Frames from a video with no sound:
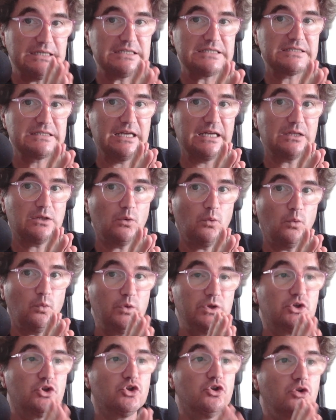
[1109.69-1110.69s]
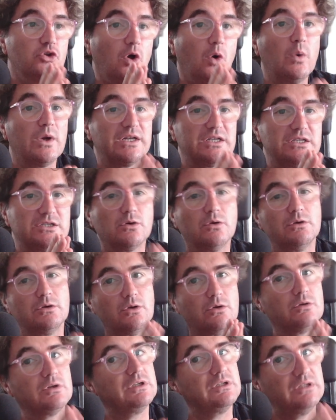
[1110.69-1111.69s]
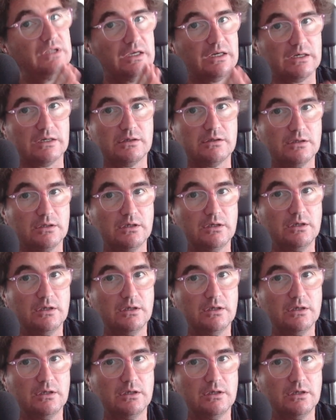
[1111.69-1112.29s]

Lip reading: is that we don't know what is going on in there.